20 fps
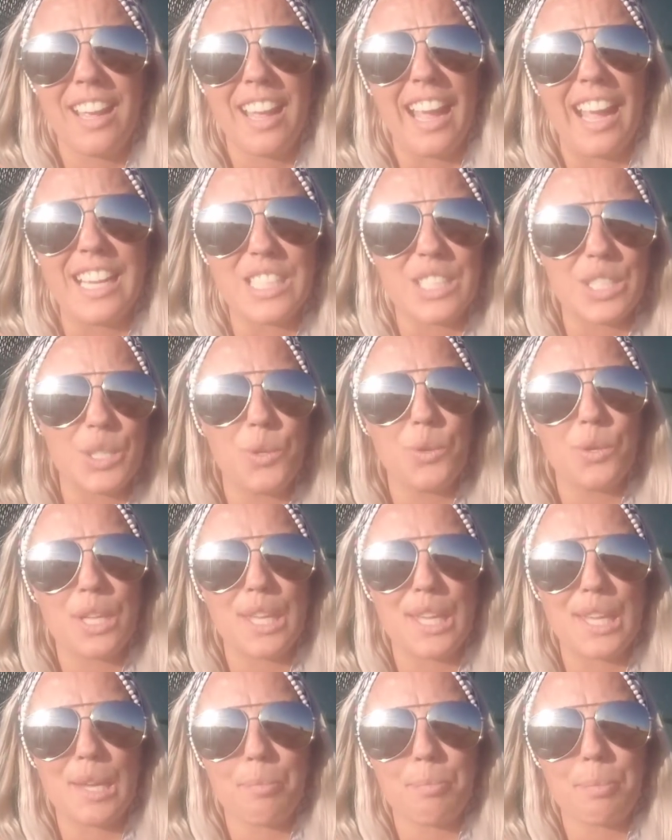I do
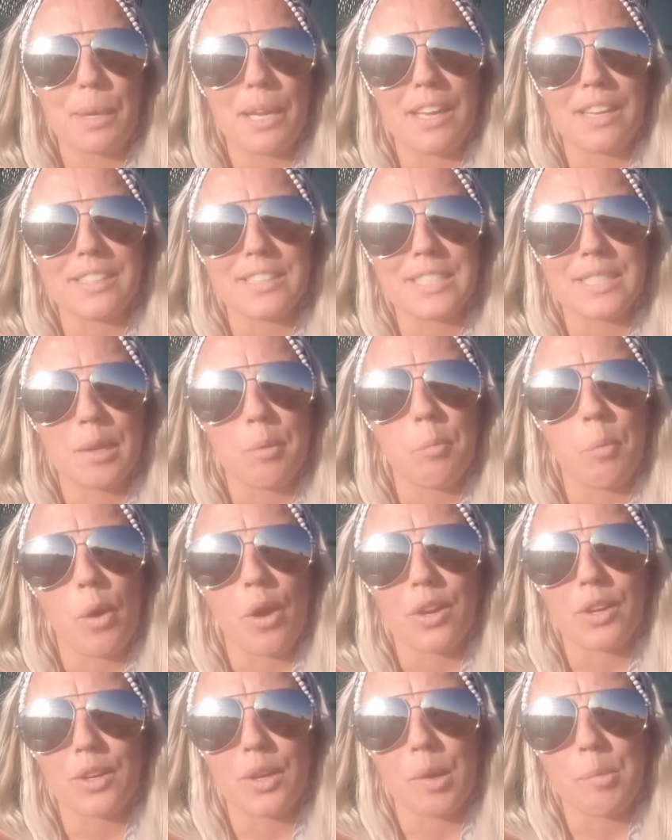keep some
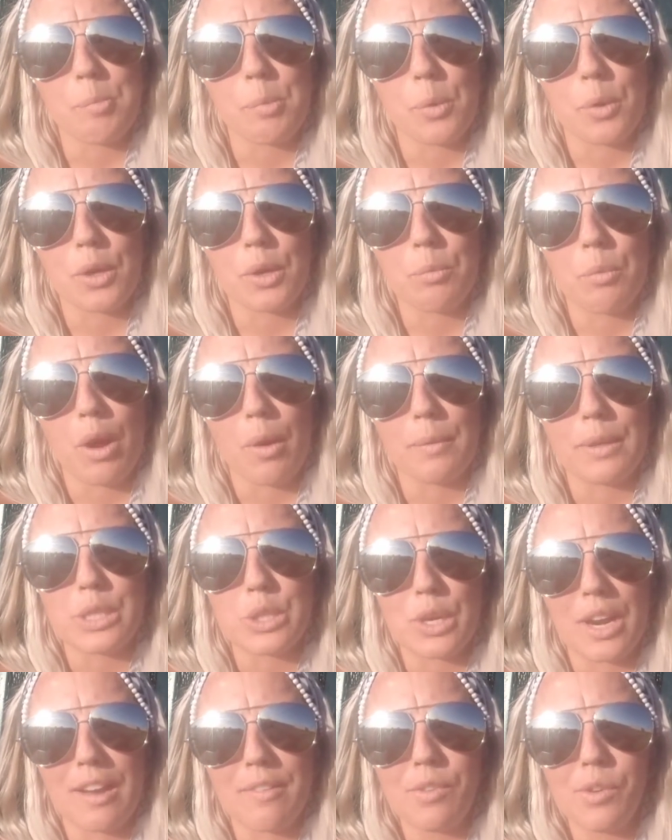water on board while we
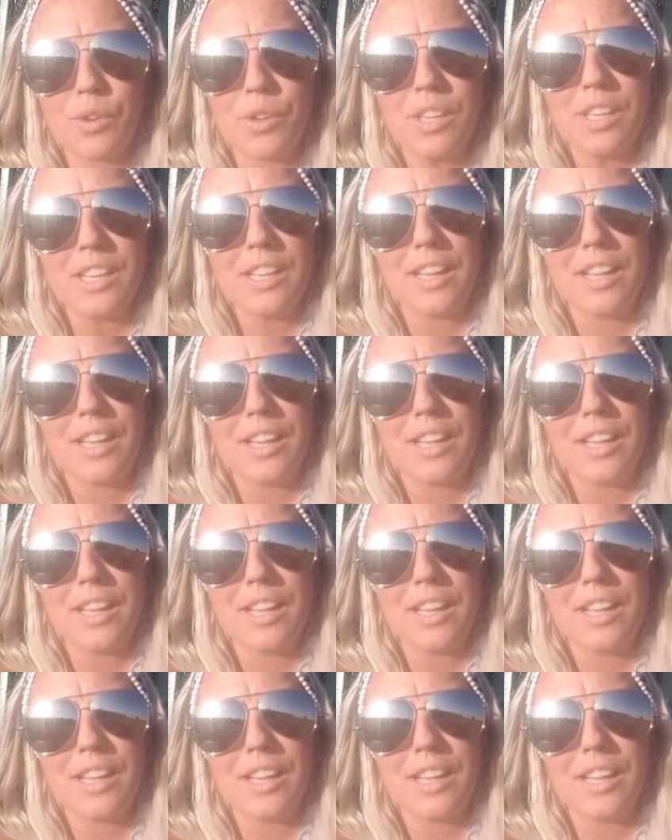travel,